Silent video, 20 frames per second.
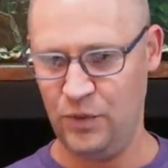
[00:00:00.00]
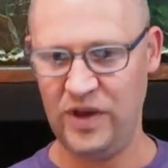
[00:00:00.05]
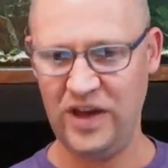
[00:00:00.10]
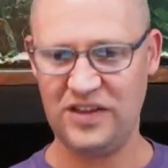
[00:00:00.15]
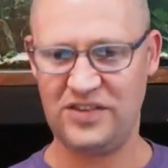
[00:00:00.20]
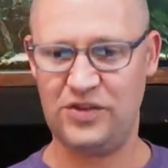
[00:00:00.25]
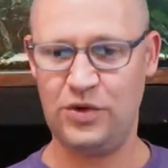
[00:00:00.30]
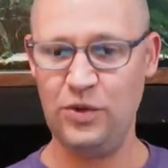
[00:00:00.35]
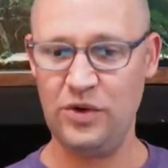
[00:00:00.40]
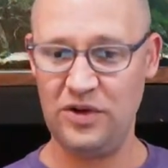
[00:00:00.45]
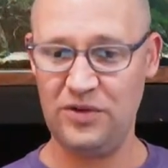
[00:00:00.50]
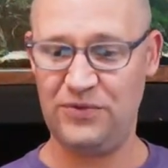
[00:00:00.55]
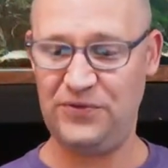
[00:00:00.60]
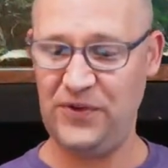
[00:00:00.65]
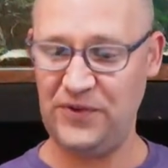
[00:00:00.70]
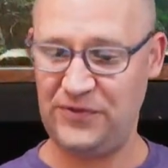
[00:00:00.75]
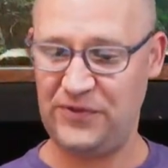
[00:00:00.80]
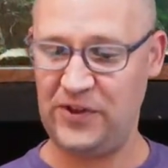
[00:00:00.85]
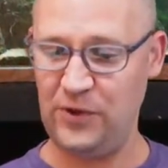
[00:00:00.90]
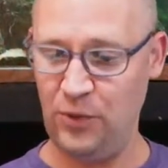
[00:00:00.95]
We got
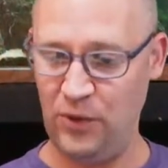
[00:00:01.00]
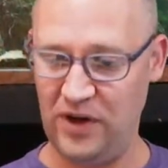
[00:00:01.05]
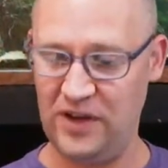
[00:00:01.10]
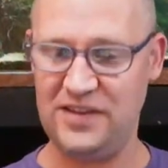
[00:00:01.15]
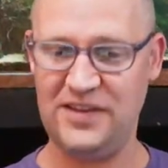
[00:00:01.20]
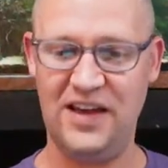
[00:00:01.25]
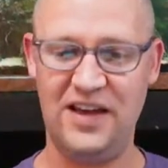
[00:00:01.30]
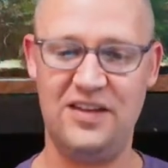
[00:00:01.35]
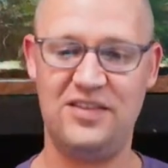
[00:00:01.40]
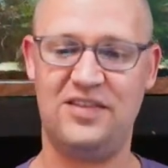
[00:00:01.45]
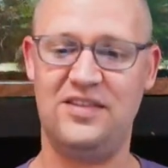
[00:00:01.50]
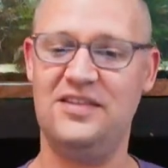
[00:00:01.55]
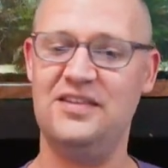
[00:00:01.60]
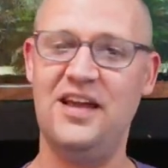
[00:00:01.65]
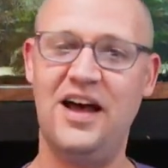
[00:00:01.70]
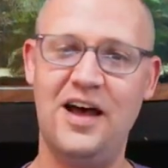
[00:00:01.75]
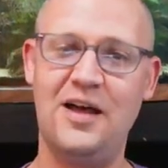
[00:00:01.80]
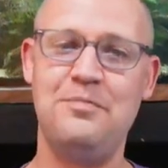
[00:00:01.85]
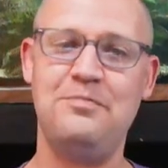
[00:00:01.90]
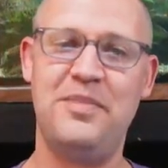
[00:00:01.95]
251. That is
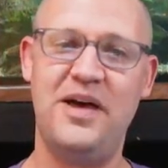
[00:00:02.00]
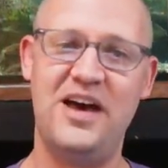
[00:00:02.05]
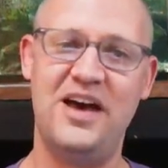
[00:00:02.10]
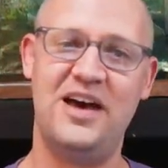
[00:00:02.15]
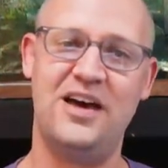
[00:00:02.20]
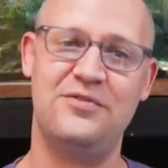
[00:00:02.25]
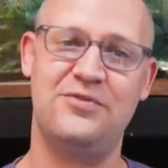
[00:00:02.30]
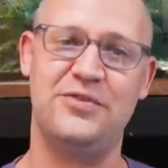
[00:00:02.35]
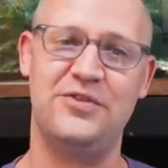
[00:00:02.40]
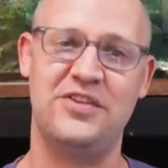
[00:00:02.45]
not bad